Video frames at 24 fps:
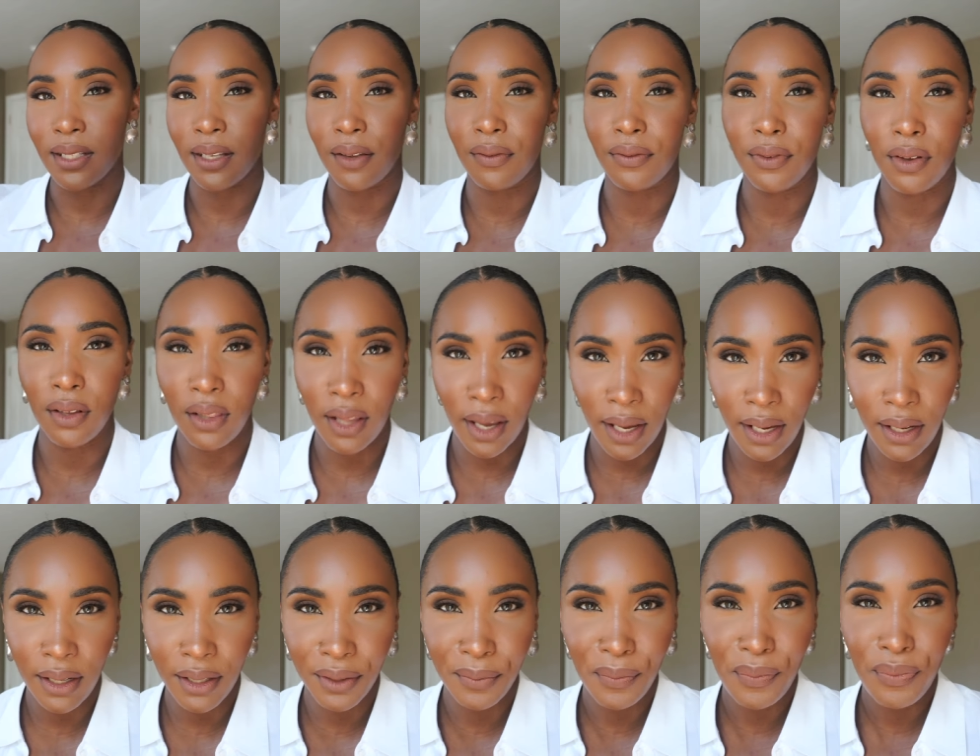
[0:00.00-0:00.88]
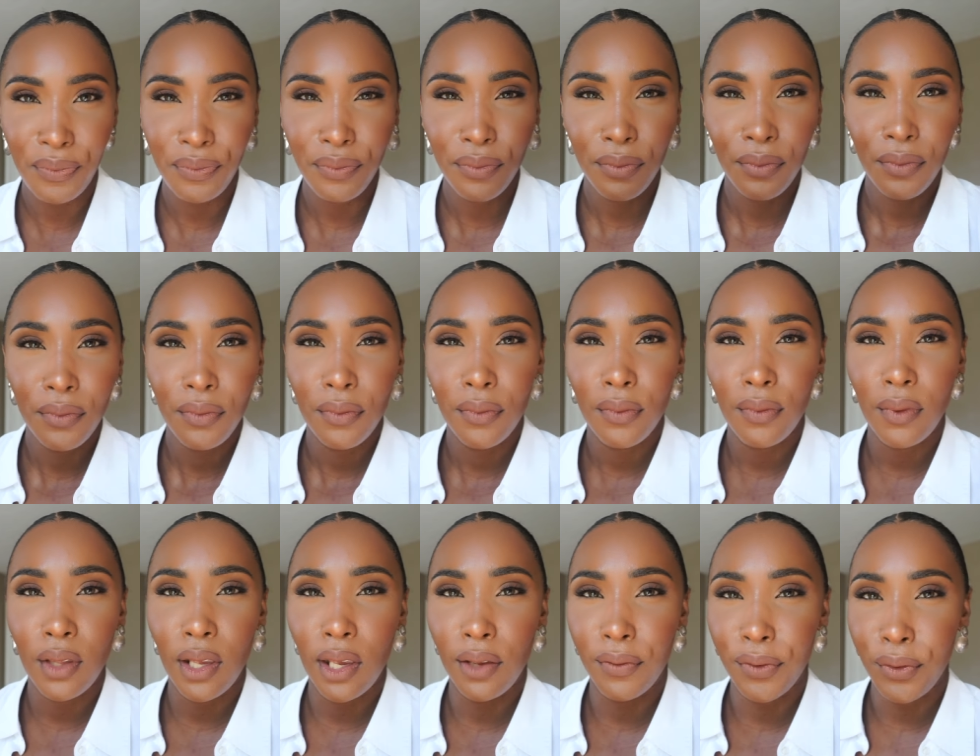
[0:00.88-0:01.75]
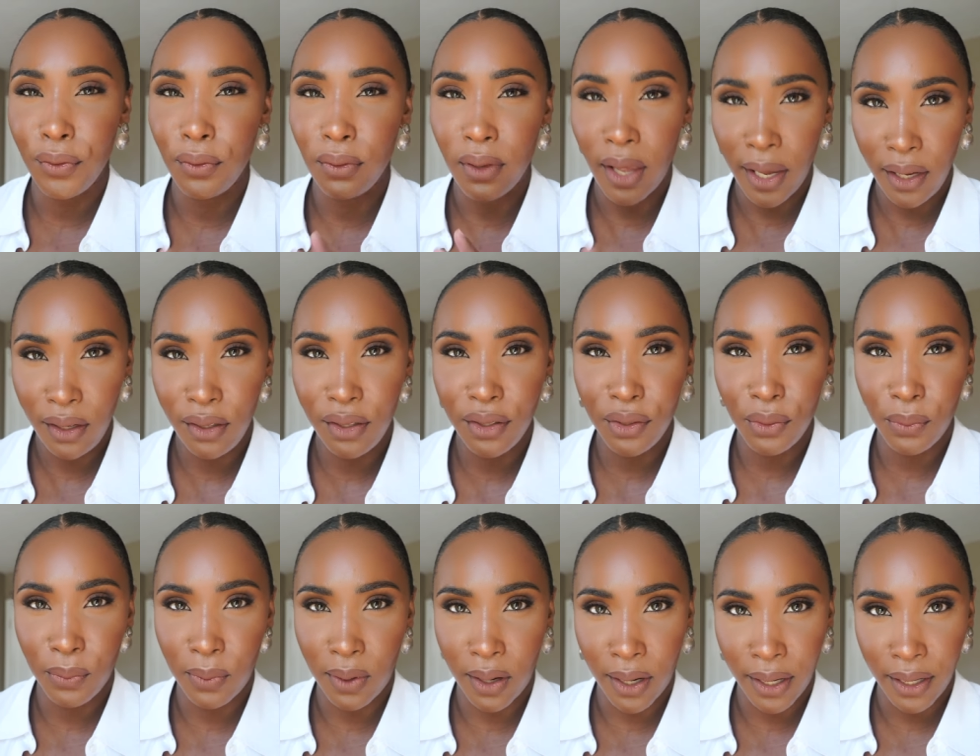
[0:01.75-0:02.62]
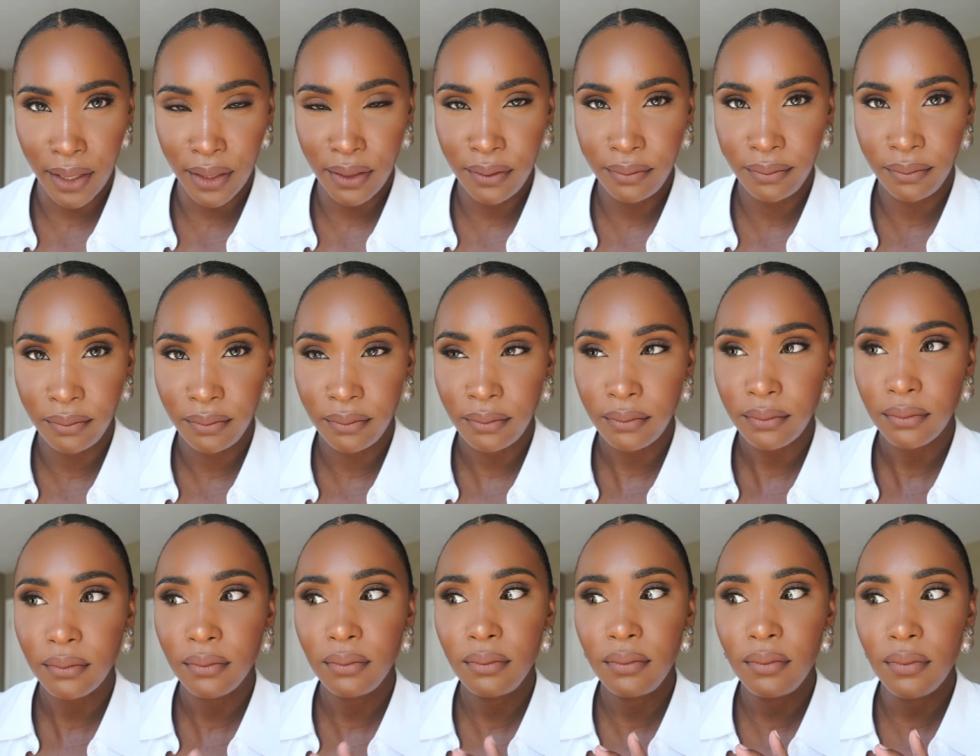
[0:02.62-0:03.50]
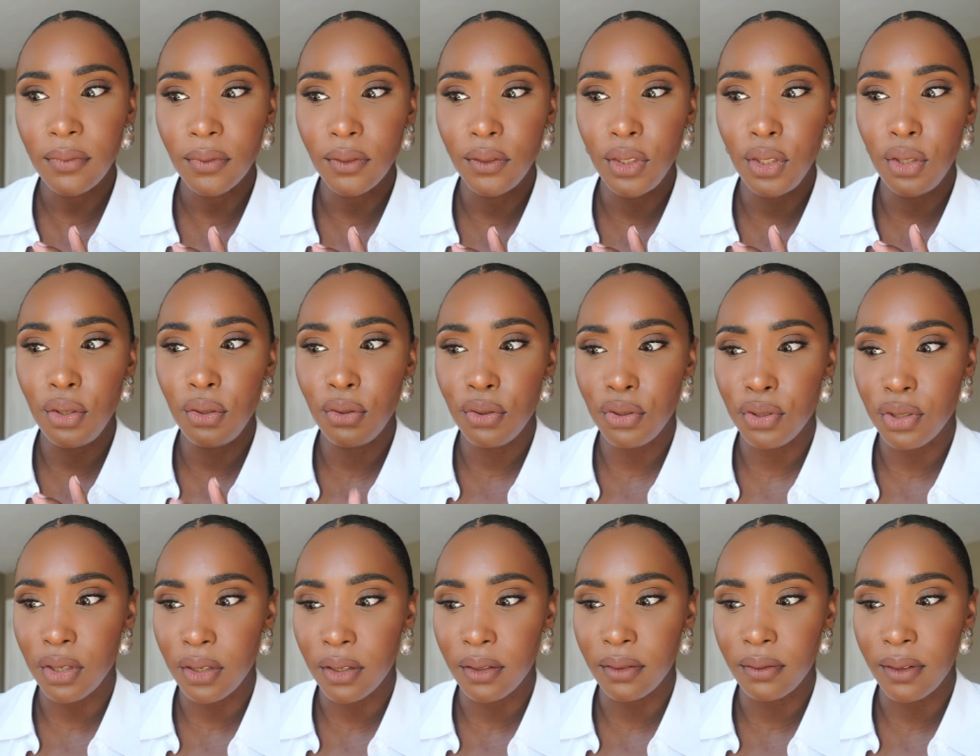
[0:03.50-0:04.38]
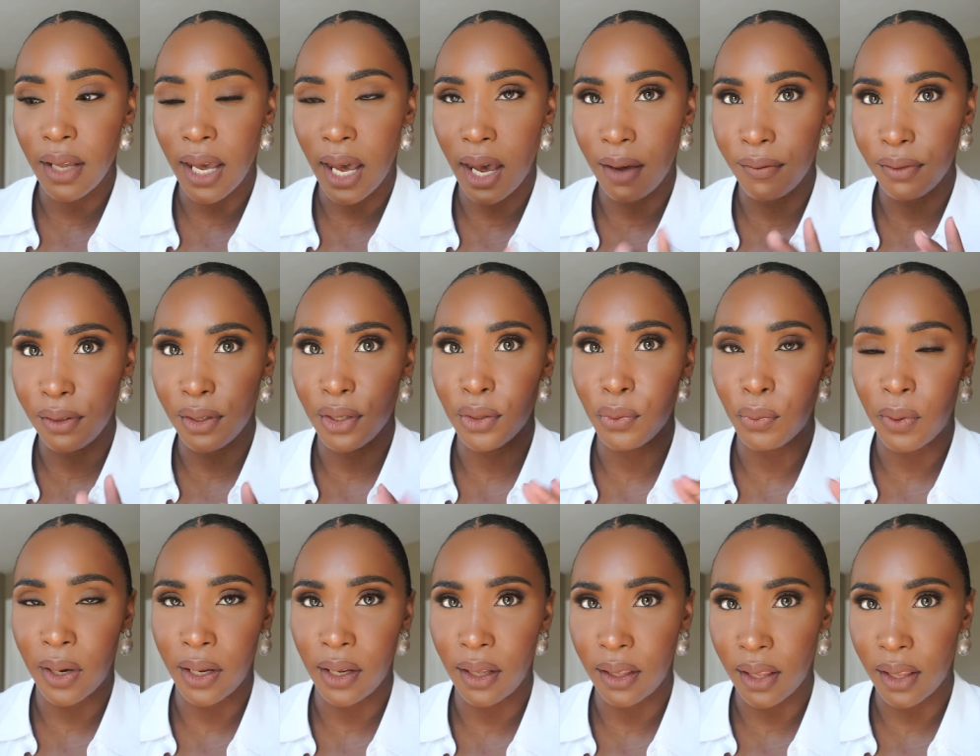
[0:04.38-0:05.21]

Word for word: I feel like if you like good wine, you should have good wine